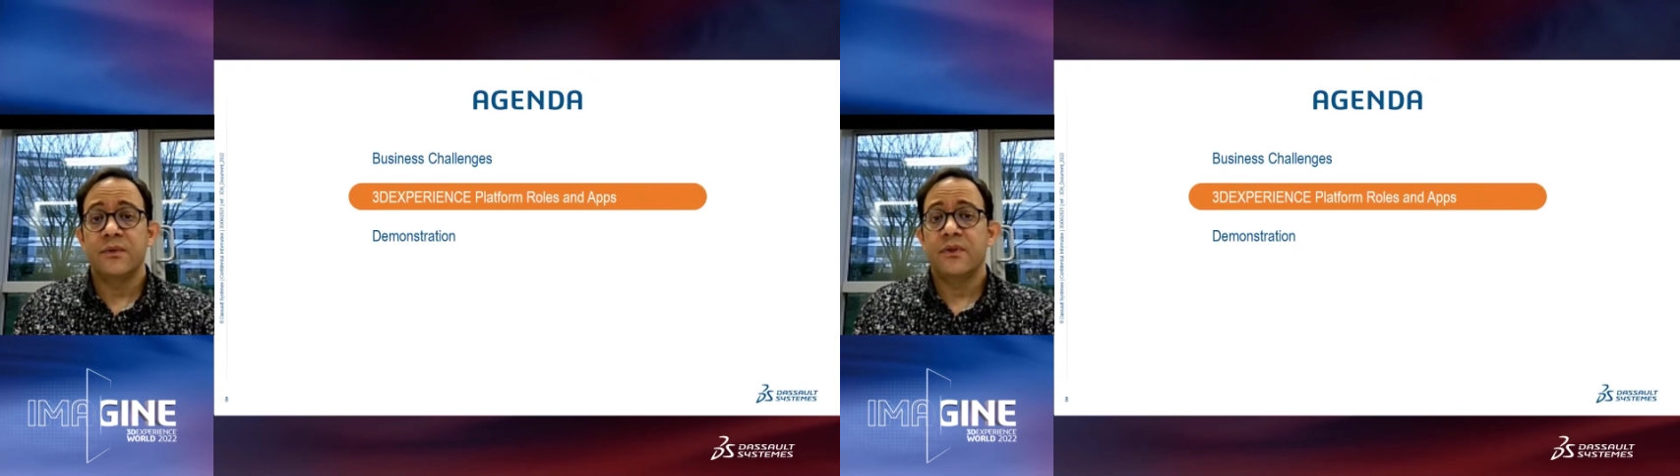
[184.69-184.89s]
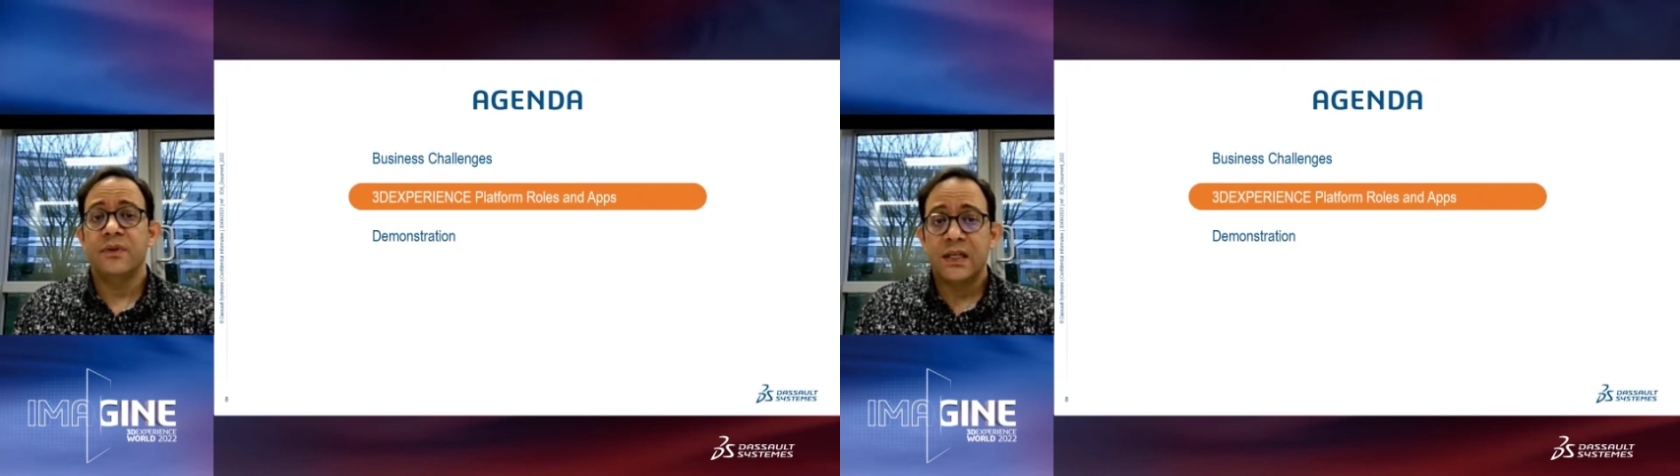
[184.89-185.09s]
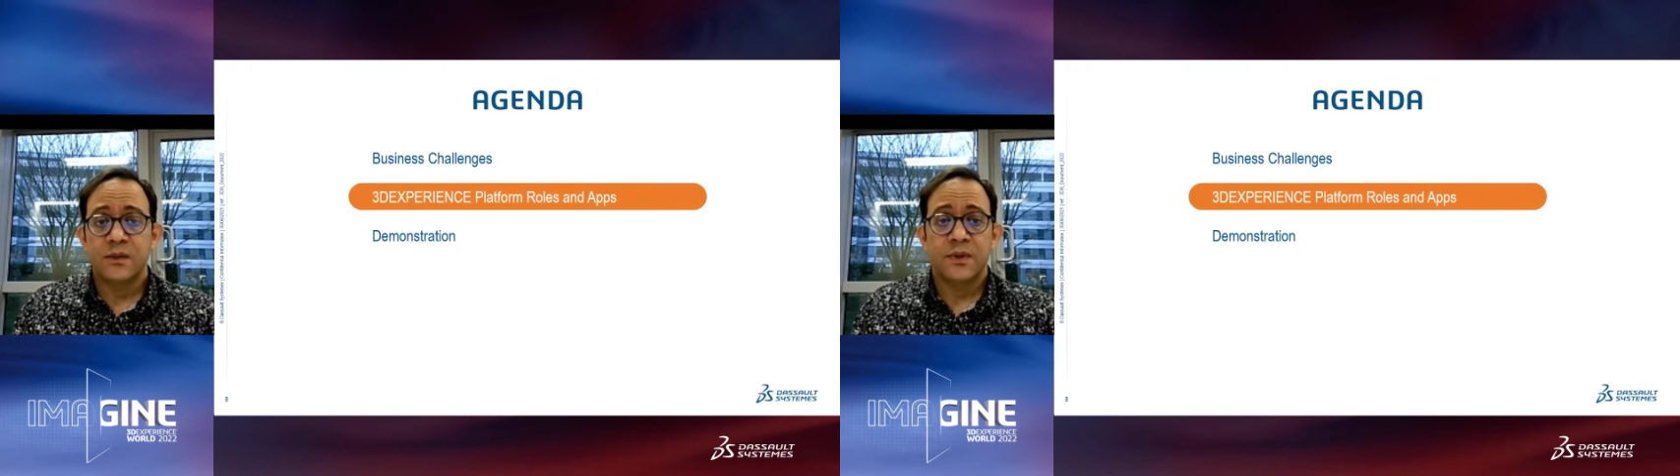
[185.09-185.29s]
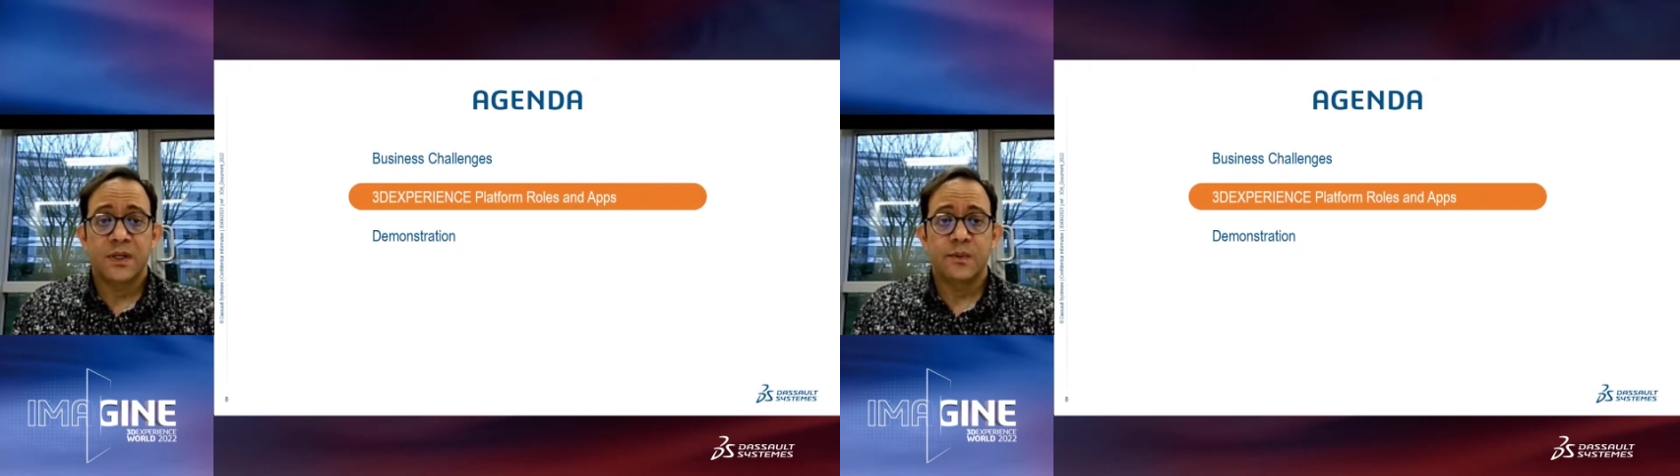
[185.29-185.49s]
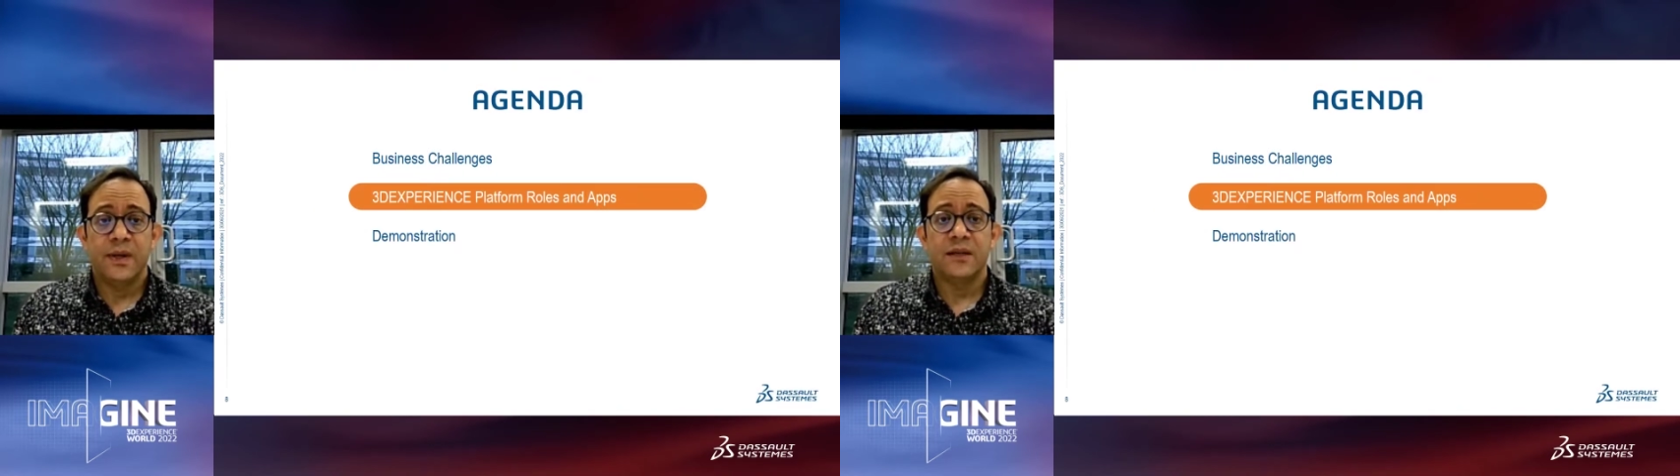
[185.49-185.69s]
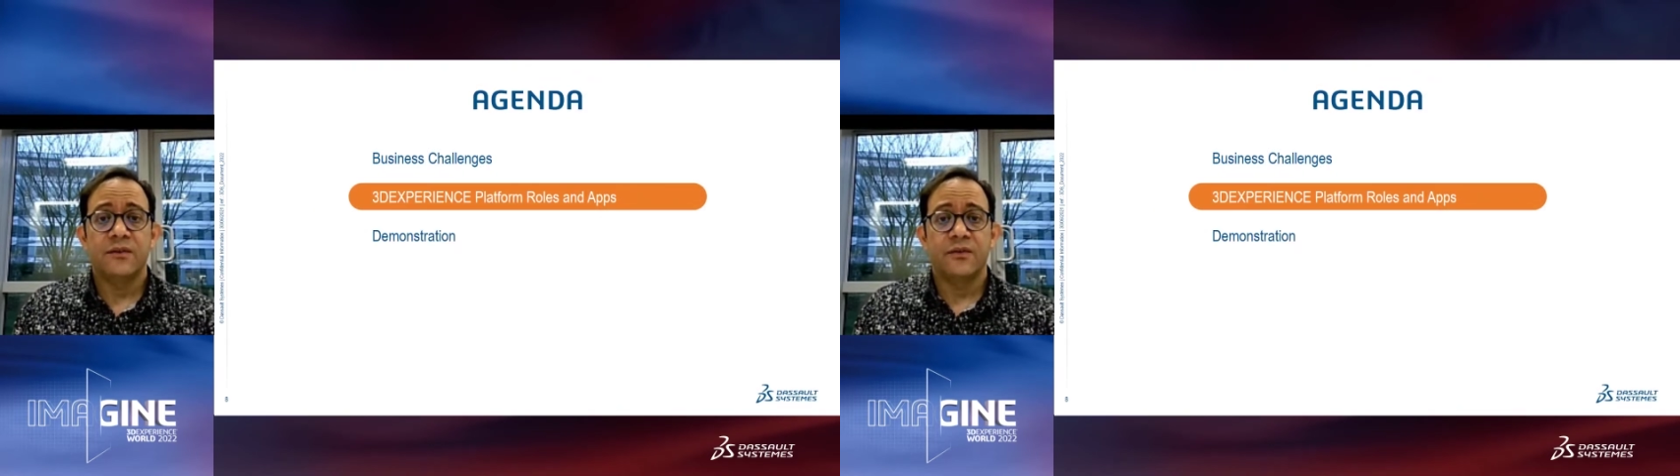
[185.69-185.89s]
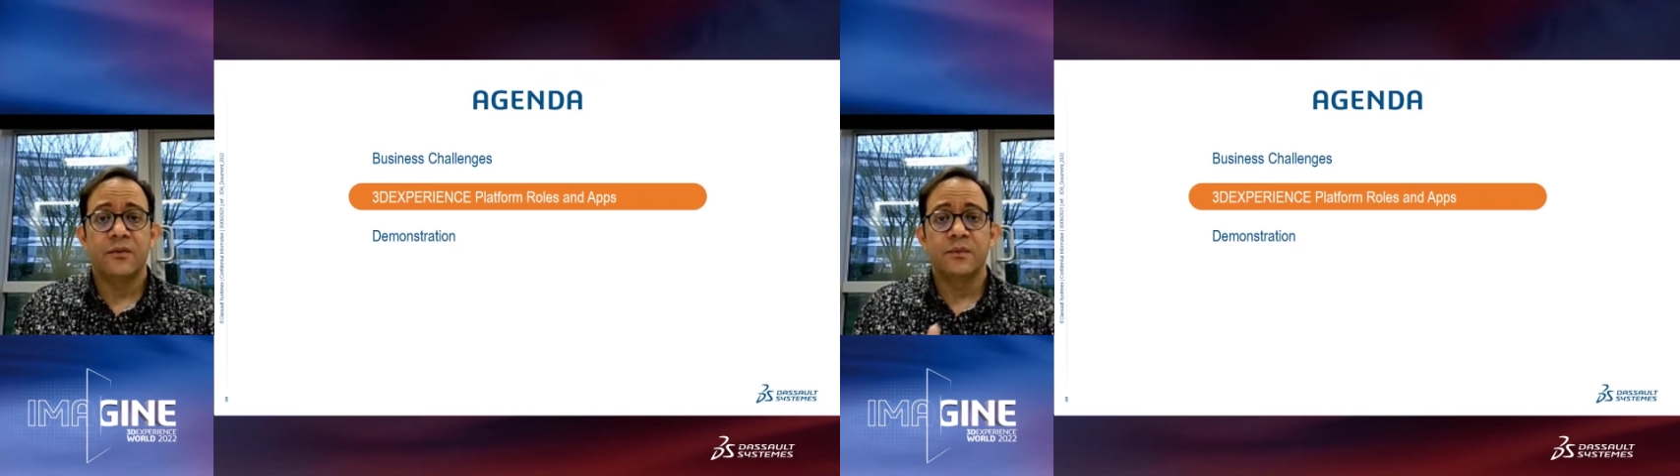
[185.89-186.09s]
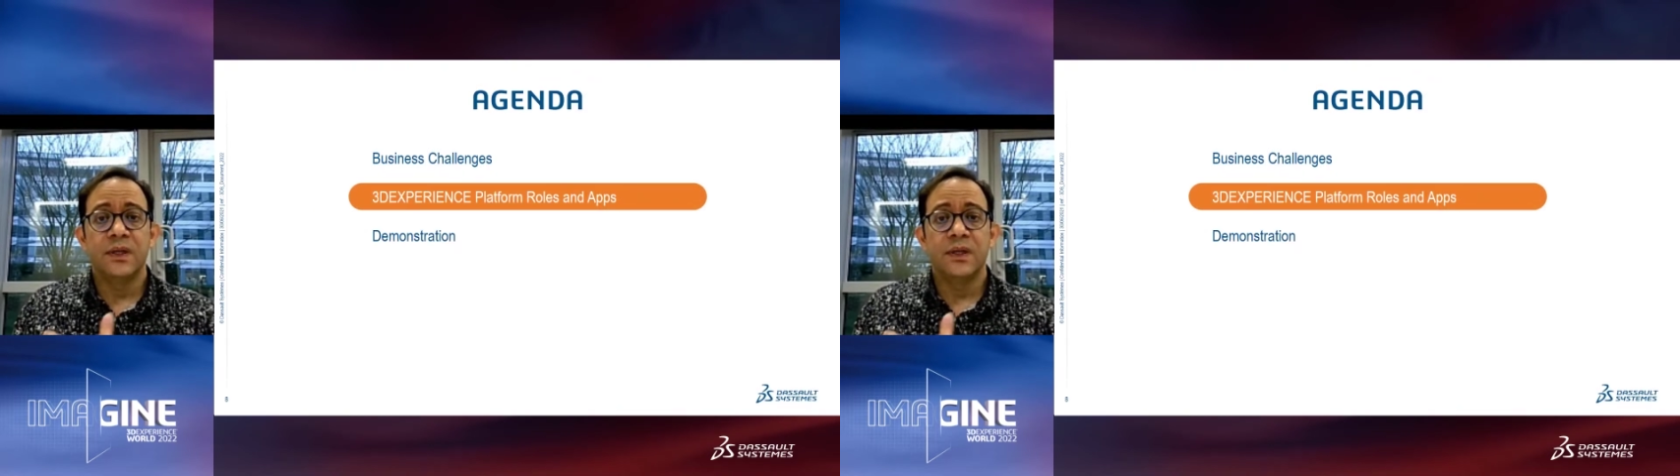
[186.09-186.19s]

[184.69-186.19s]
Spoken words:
the 3D Experience platform,